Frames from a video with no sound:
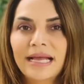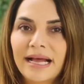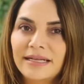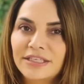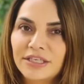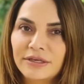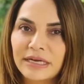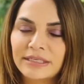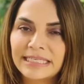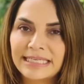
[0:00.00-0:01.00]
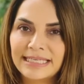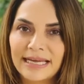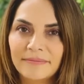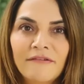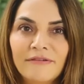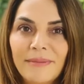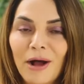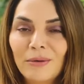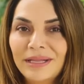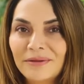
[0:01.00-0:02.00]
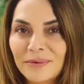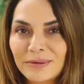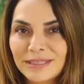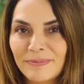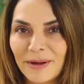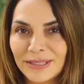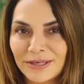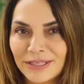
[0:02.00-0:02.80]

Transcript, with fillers: and Studio City, from hole-in-the-wall spots on a